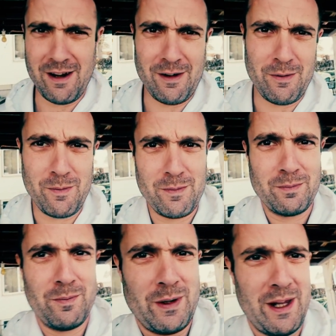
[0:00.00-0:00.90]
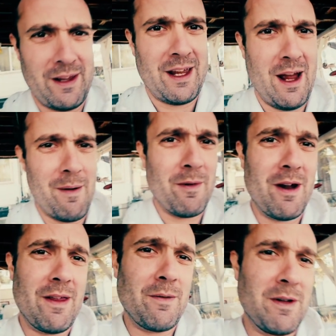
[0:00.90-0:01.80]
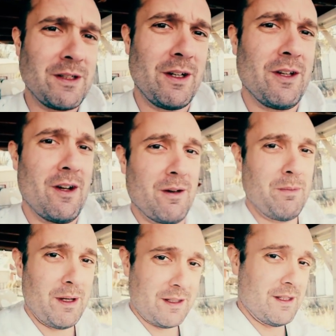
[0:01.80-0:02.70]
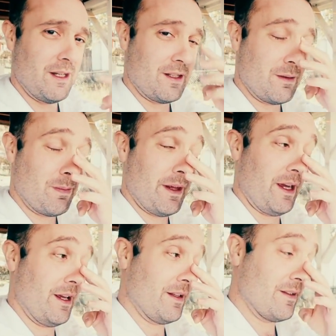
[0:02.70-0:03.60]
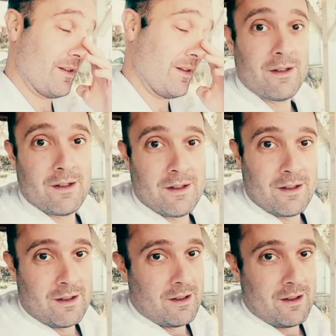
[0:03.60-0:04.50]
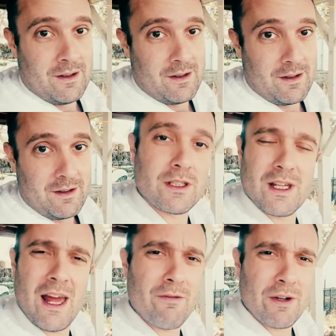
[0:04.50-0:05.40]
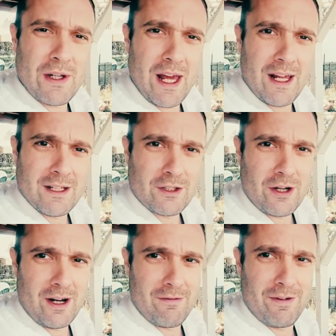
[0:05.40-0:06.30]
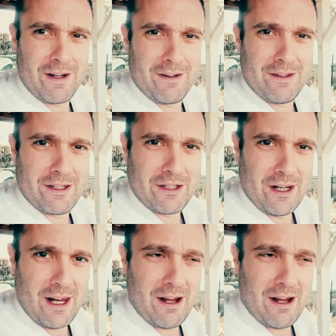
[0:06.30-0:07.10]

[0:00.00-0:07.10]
here. We had the camera on, then we started talking business, plans. Just every day is trying to figure this shit